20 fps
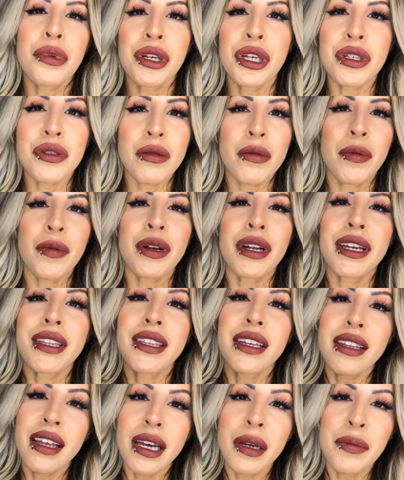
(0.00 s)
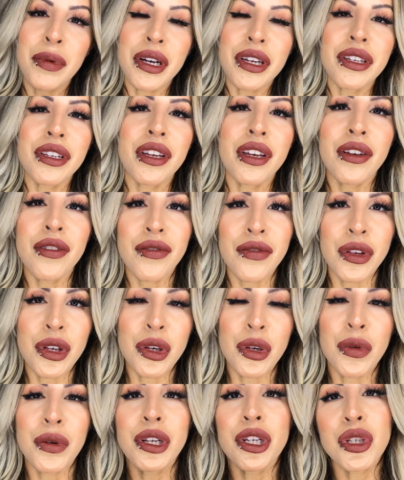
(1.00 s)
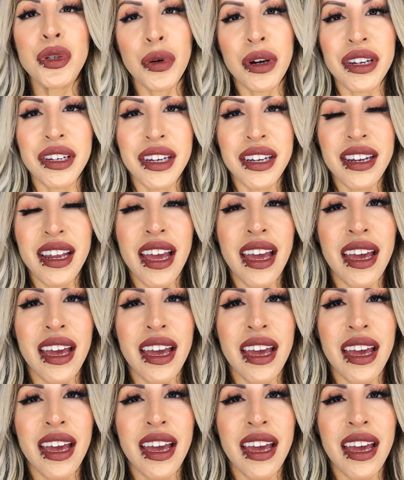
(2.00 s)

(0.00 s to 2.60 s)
Please remember to hit the like button if you enjoyed it.